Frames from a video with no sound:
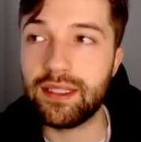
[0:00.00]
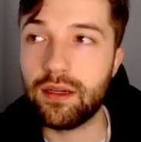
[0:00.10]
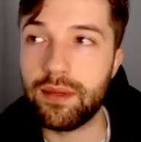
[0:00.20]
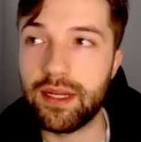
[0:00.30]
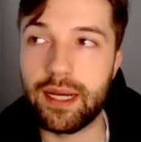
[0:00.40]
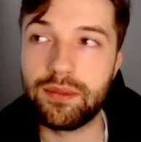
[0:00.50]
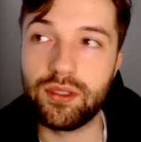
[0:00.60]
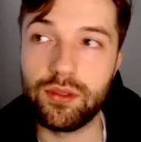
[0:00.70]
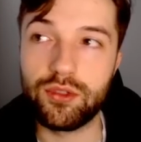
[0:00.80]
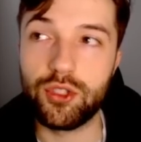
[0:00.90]
going to be an
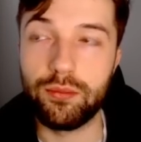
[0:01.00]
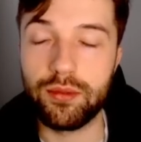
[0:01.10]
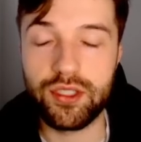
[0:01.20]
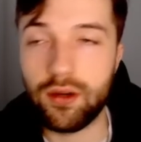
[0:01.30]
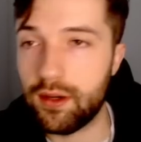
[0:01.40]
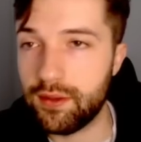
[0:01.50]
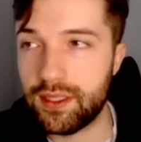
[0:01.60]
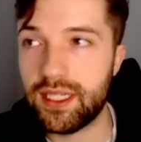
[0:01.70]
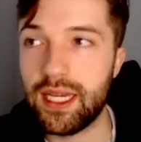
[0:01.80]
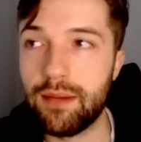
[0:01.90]
absolute superstar on
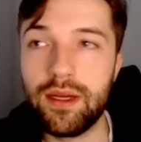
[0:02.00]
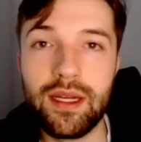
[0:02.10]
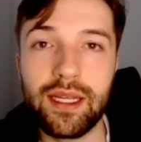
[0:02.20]
this team.